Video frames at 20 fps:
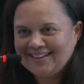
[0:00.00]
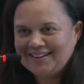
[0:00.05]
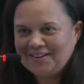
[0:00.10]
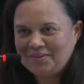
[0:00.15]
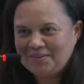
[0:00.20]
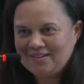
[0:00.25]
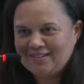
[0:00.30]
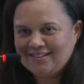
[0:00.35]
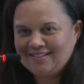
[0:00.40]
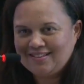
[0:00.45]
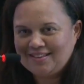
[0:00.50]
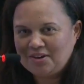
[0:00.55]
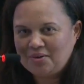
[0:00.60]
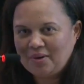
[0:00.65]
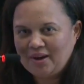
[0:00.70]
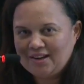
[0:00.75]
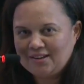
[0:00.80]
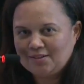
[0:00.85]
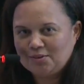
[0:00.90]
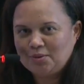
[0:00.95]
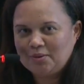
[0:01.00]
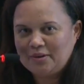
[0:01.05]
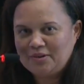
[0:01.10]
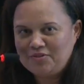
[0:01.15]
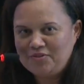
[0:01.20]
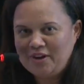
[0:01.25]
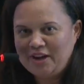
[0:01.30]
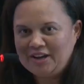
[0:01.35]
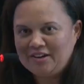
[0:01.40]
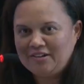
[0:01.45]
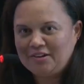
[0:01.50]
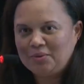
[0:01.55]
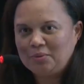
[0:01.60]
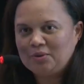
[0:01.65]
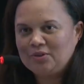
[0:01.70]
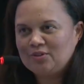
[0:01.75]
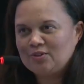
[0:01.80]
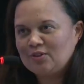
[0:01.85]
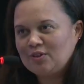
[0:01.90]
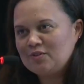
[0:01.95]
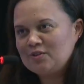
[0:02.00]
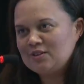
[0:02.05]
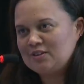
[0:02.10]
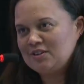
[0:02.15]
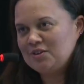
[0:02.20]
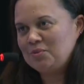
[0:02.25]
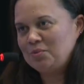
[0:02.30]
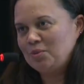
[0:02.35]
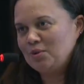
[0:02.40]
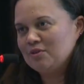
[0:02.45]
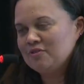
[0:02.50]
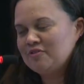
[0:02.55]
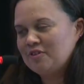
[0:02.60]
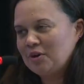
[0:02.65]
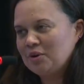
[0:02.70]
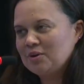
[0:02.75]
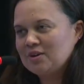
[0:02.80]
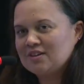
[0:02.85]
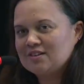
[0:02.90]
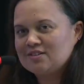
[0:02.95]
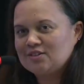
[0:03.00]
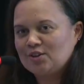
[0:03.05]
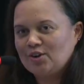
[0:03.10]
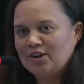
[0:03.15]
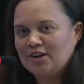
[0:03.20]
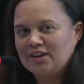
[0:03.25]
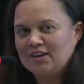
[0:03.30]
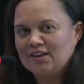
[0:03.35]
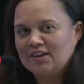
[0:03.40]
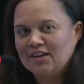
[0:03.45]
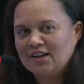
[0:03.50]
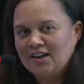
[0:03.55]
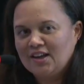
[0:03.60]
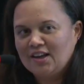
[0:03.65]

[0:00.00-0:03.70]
which is the great oil refinery, which is obviously more focused on